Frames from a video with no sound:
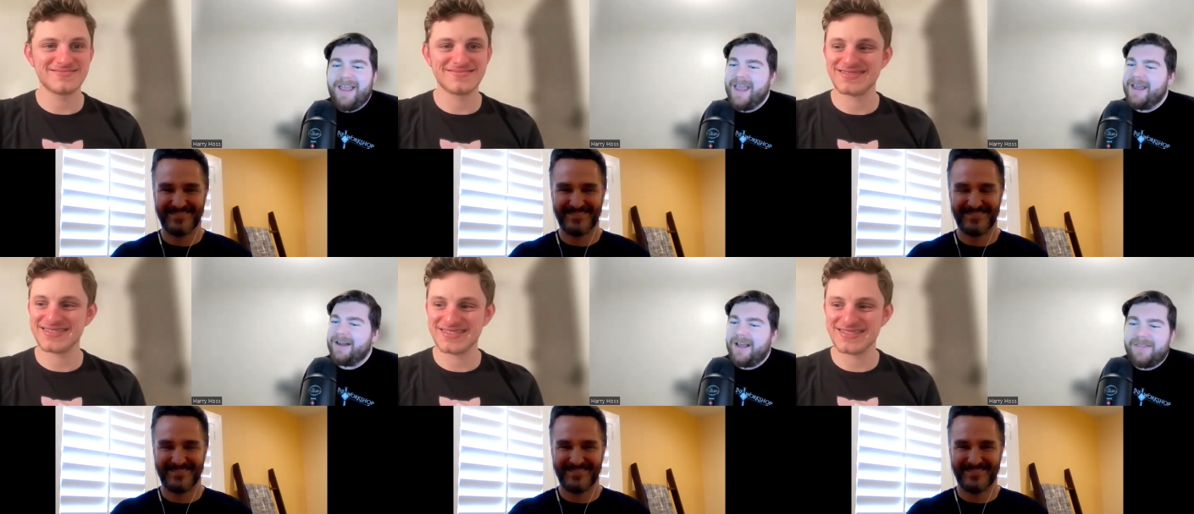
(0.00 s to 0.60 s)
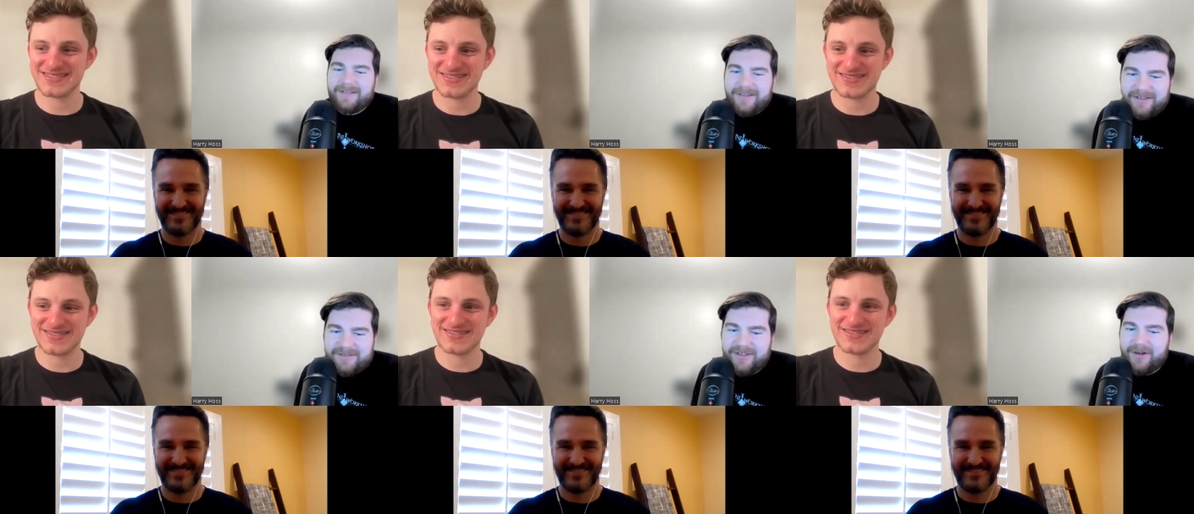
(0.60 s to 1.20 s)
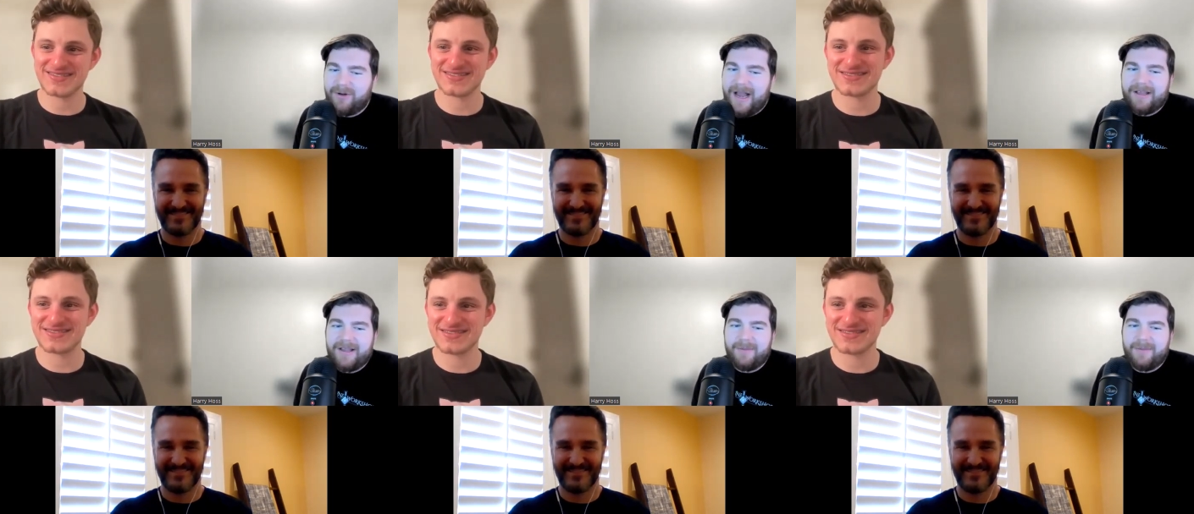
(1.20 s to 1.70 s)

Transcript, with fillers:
Speaker 1: And I think that this is going to rally